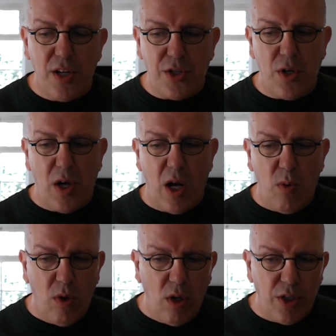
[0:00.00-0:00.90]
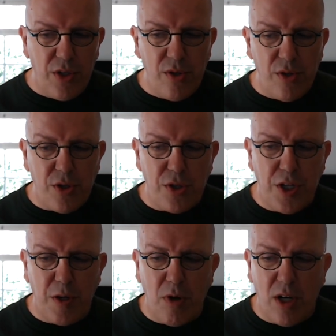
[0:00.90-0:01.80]
So I will use
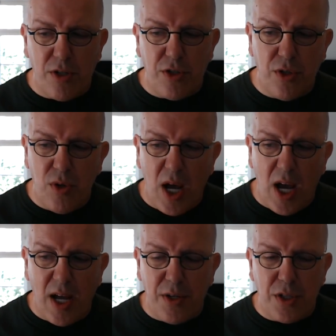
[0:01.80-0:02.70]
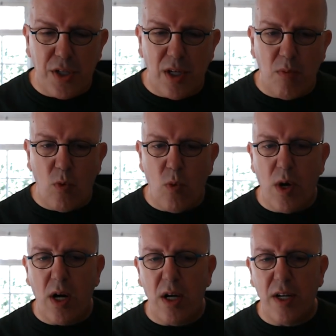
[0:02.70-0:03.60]
ZBrush to add some
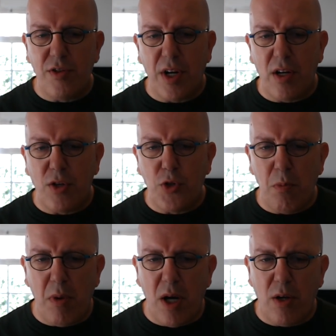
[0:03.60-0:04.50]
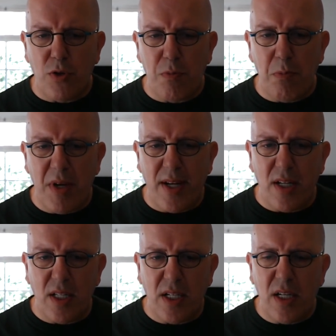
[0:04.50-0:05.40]
wear and tear to models
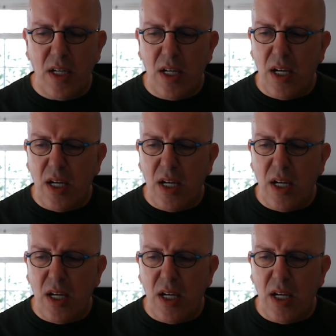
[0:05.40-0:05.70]
mainly.